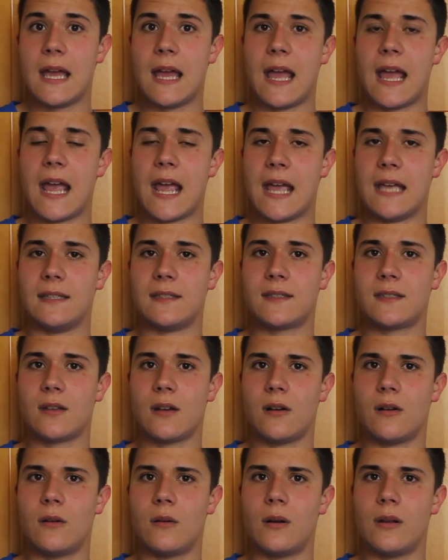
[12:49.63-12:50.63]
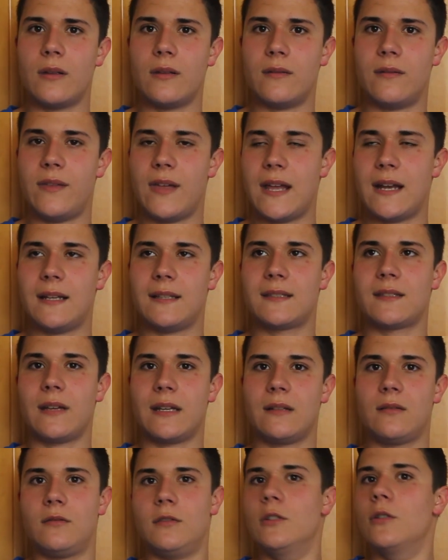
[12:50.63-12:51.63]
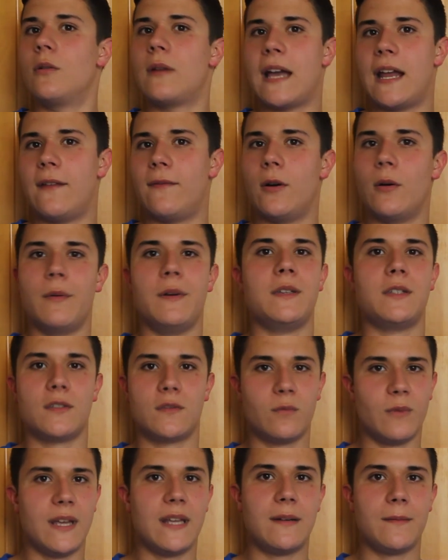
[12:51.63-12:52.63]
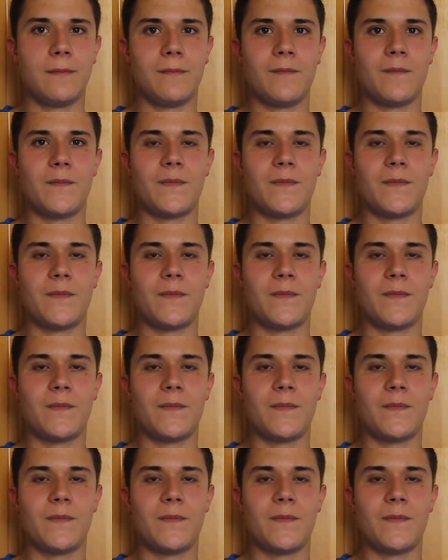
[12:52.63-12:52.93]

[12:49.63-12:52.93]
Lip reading: And so then it's like you kind of always just win,